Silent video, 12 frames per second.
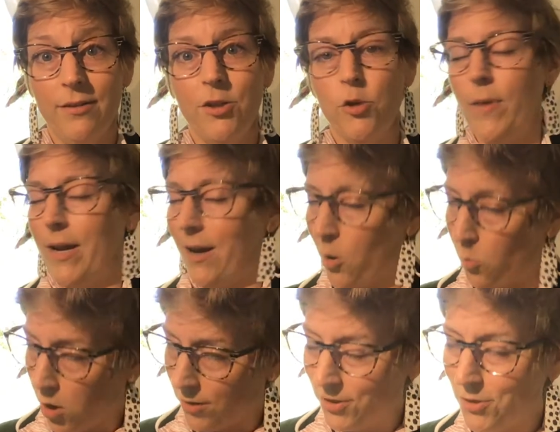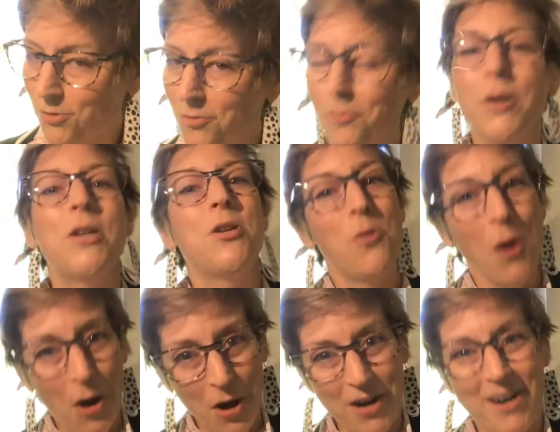You may not want to, but you
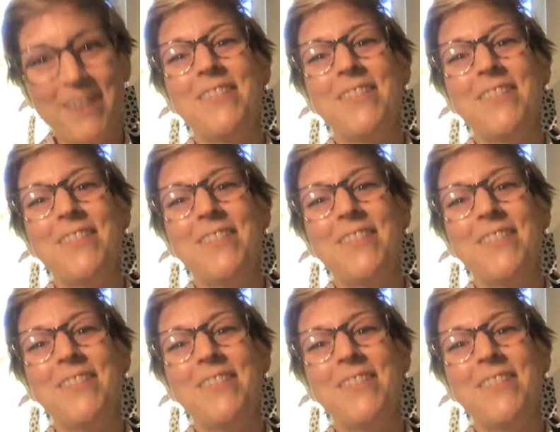are.